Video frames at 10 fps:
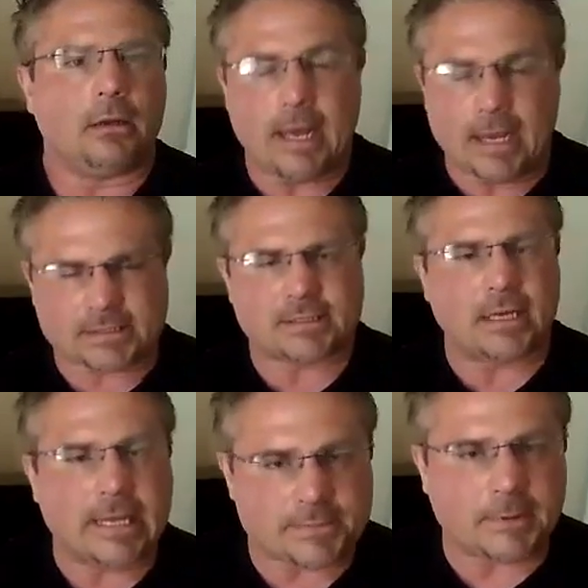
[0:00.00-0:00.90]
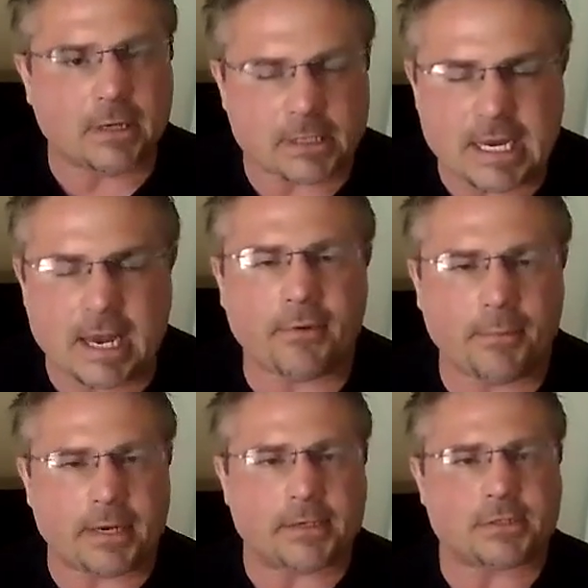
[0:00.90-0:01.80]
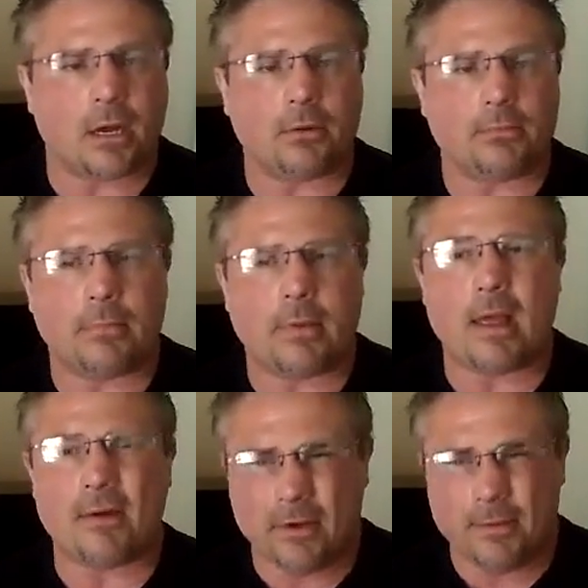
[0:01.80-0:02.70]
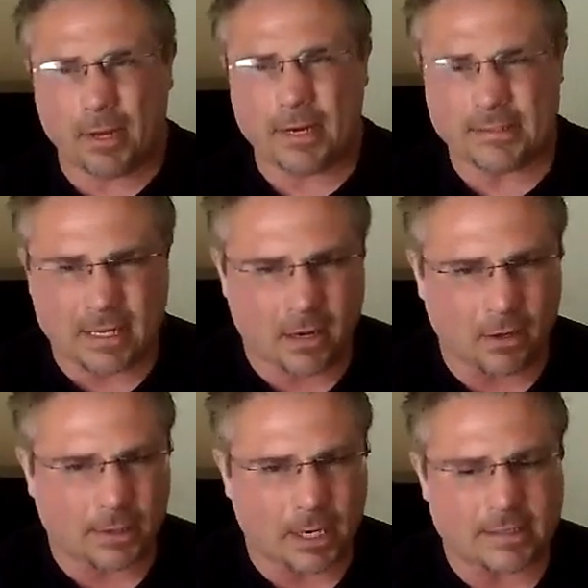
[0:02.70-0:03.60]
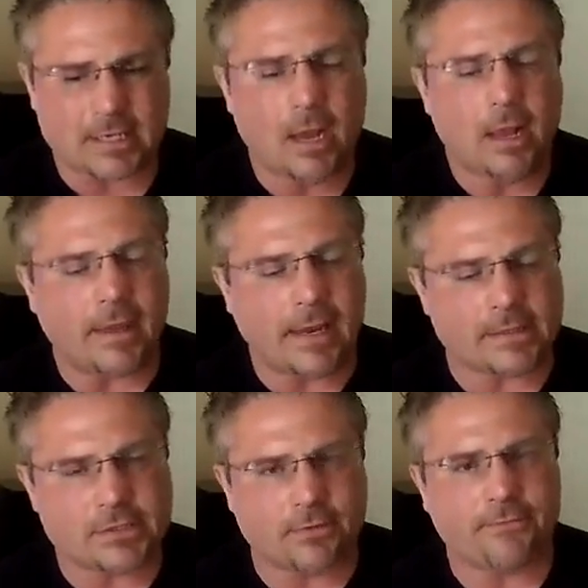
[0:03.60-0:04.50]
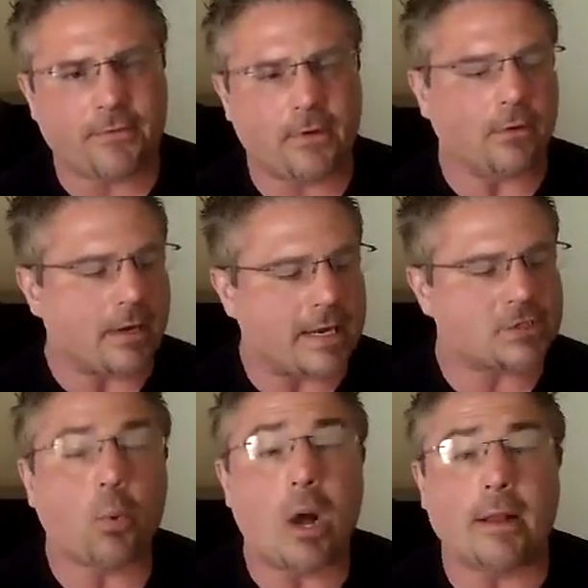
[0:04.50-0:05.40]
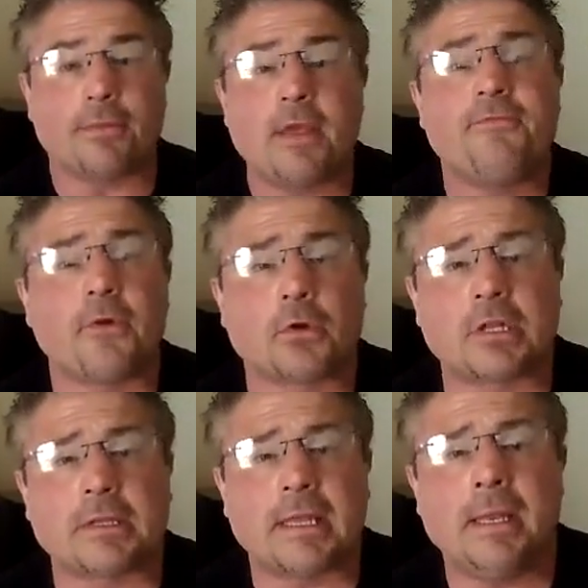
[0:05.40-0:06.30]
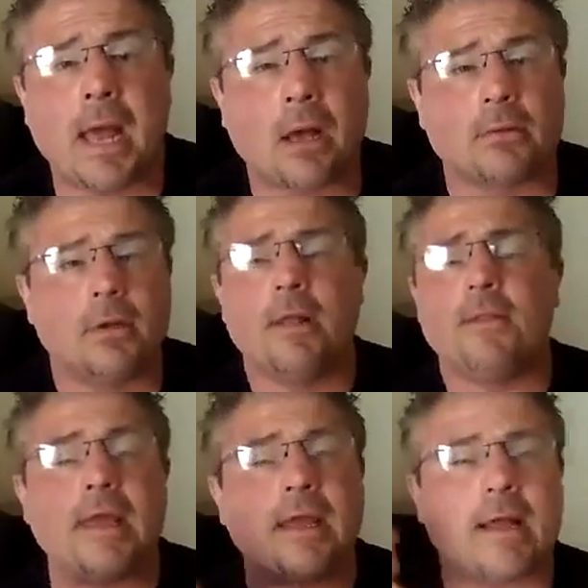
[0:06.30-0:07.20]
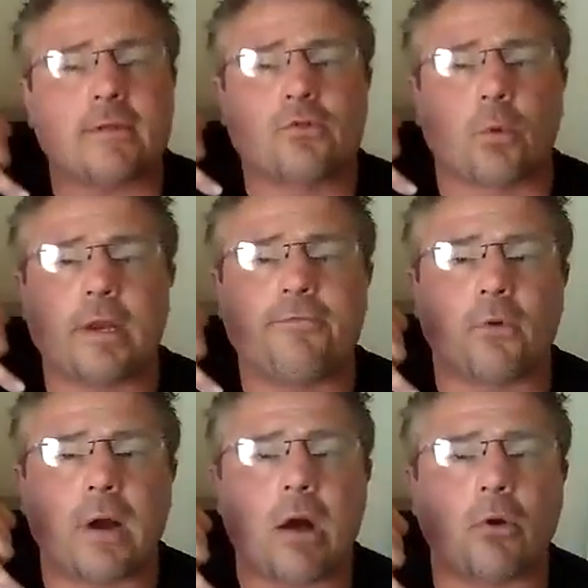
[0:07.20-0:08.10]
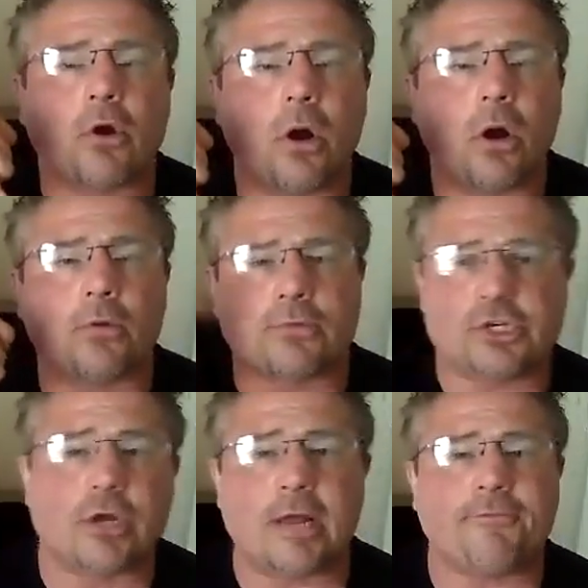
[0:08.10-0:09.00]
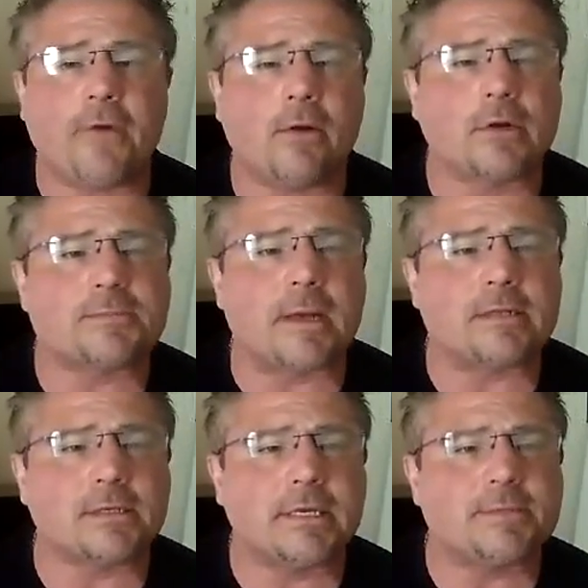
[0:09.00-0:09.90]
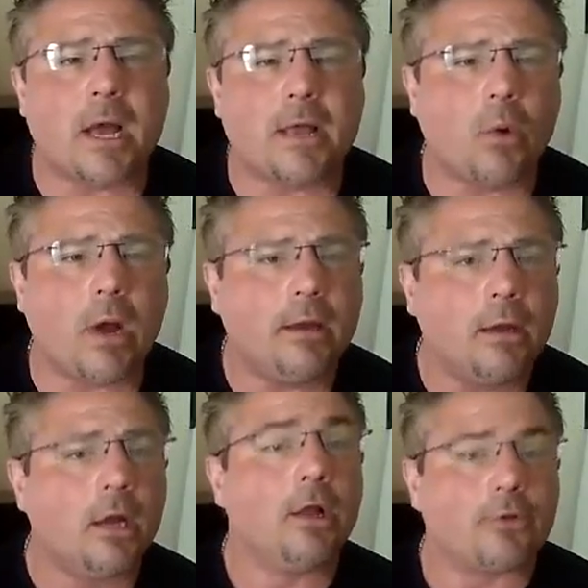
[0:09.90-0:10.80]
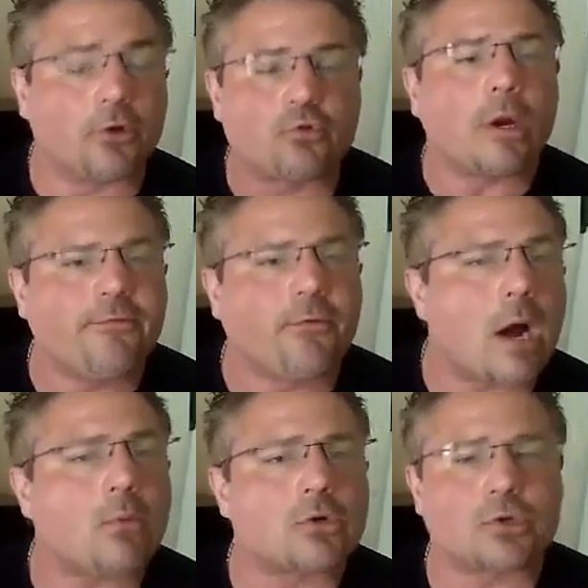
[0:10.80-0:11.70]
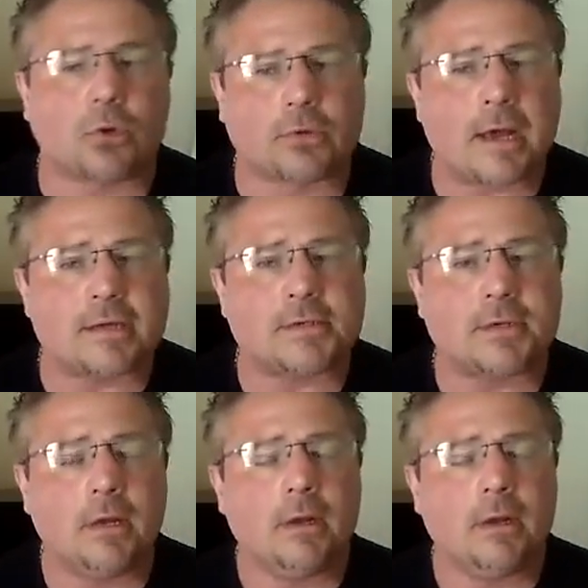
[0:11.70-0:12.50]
Yes, it's because everybody's home. Everybody's at home, guys. They answer the phone. Guess what? They filled the lead out. They got the 24-hour call. Did you get final expense leads, by the way? They're 24 hours old, guys.